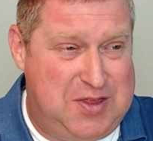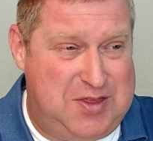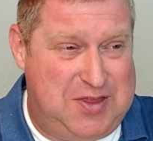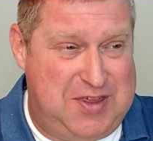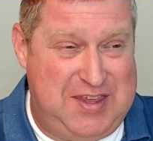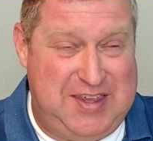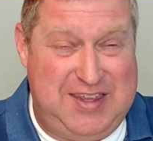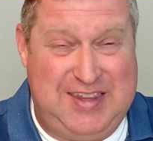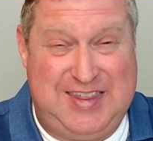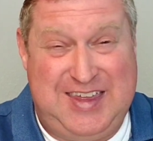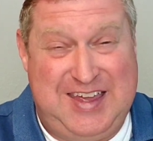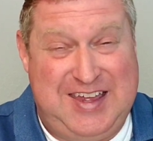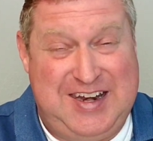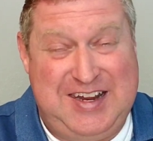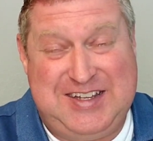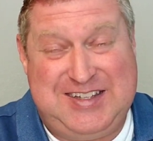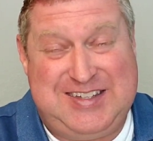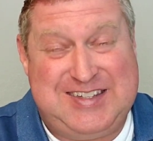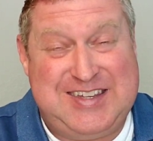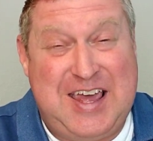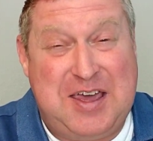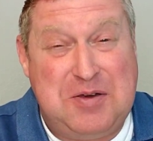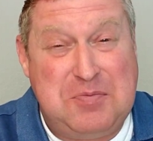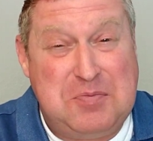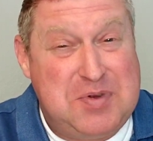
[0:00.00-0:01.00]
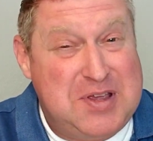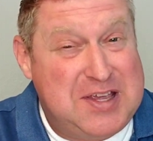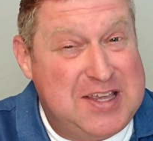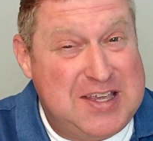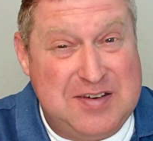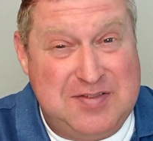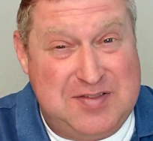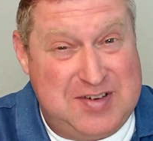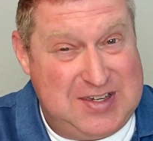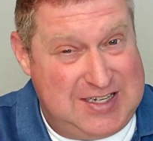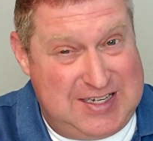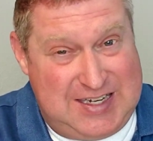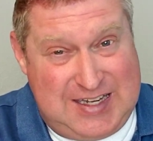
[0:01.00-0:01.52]
think that it's that big
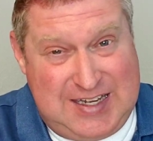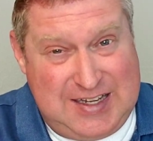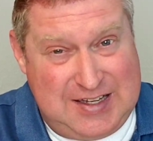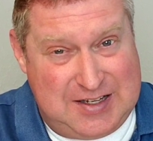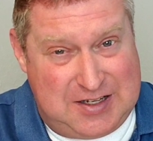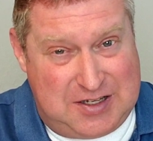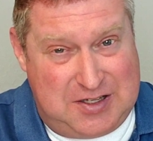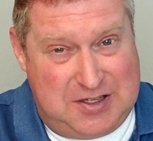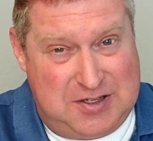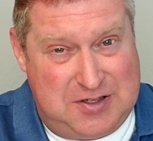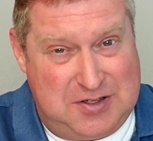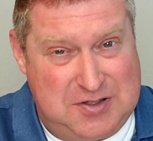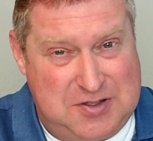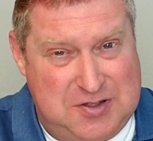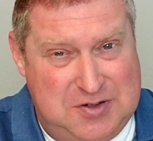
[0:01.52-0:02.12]
of a deal.